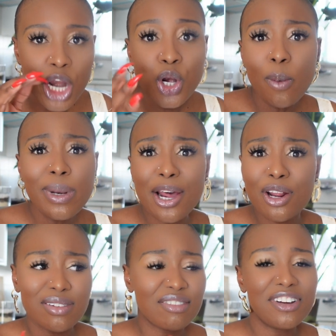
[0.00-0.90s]
normally I
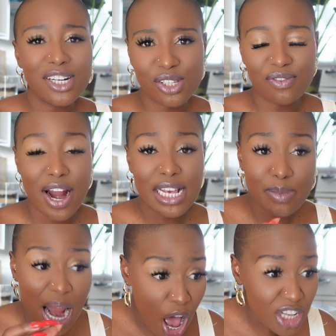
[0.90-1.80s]
don't even finish the fries,
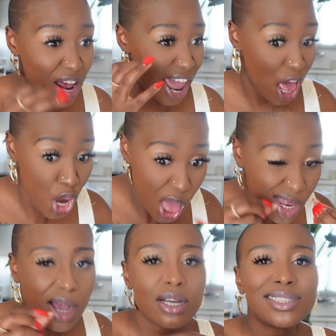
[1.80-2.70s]
but I was like,
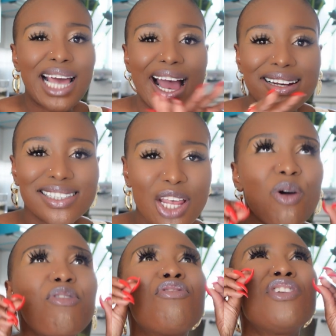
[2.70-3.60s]
damn, they
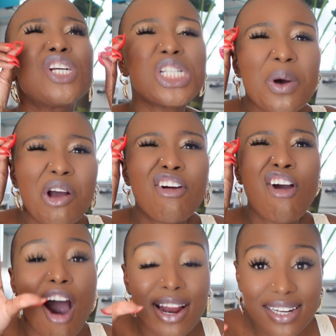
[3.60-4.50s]
were finished, they were
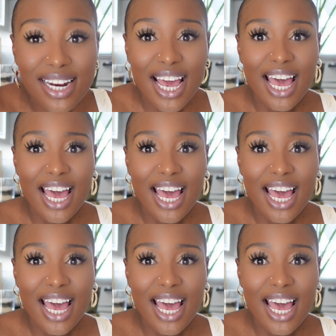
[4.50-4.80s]
gone.